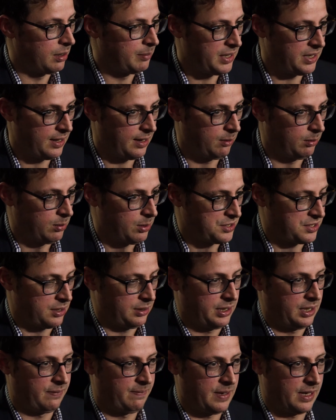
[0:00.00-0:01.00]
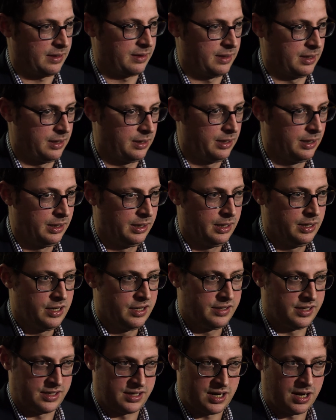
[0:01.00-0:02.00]
I mean, it will certainly affect the
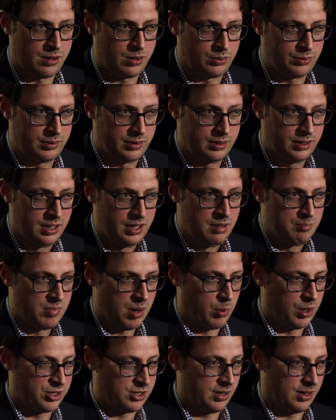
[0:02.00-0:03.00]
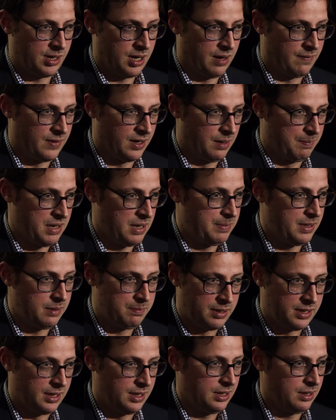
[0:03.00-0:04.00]
tone by which I cover
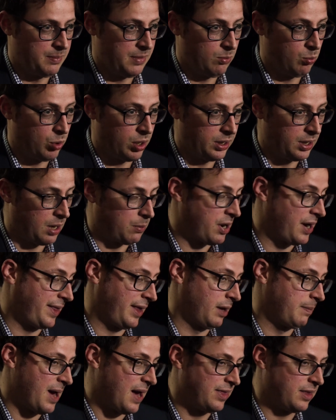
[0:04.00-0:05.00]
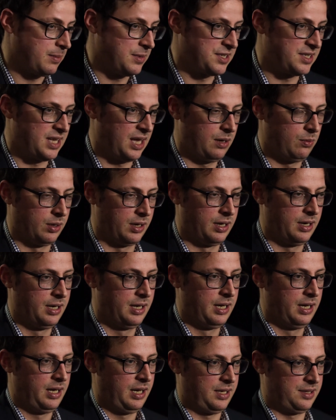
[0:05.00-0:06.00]
PPP. I mean, one ironic thing about them is they were,
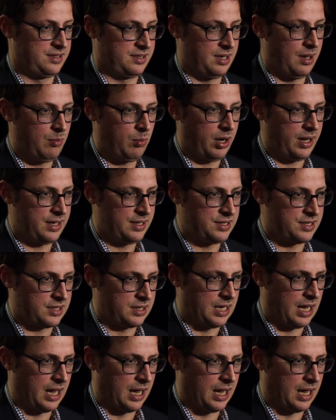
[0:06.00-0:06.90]
in some ways,